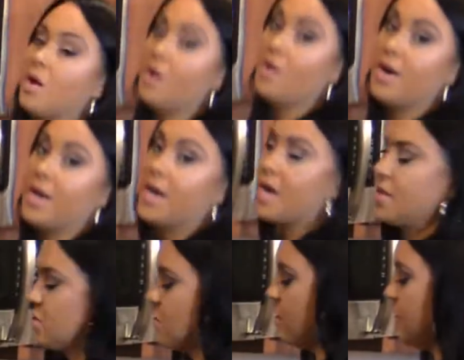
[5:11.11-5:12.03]
All right
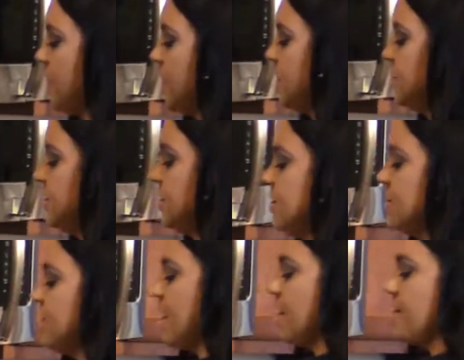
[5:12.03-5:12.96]
guys, so our pasta is
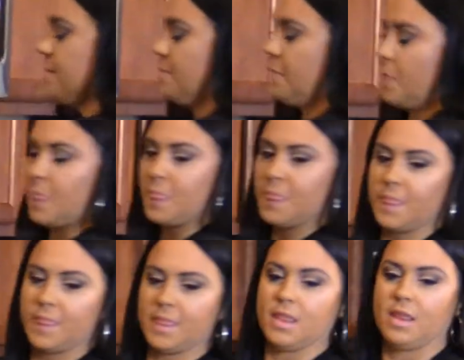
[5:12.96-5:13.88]
done.
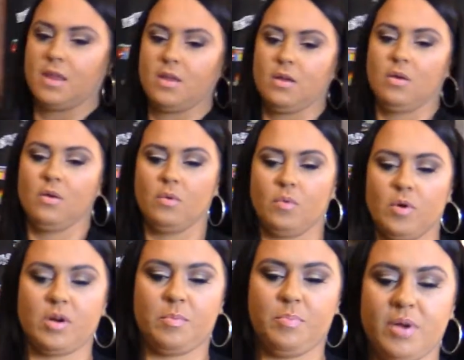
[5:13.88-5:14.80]

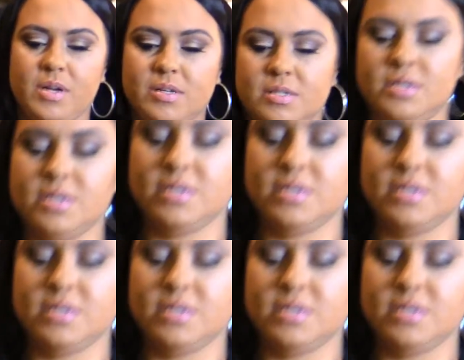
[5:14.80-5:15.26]
We're gonna bring it to the